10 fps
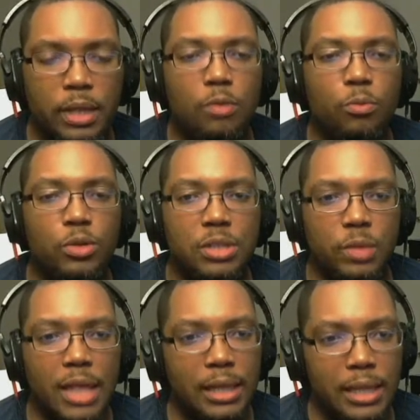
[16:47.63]
You see
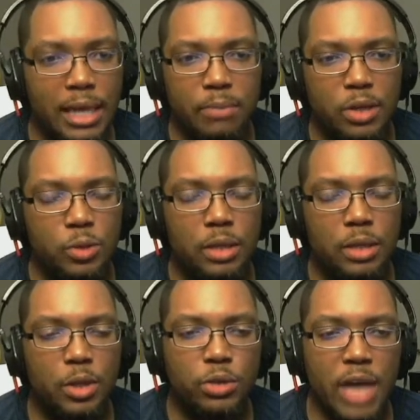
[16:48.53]
that Les Mis with
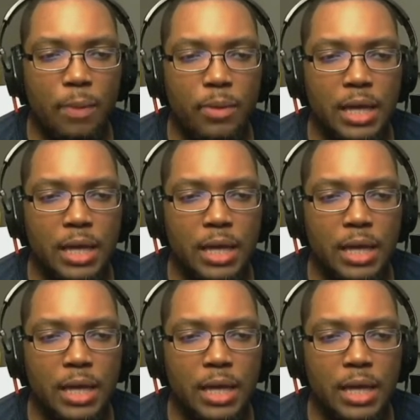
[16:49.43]
Hugh Jackman,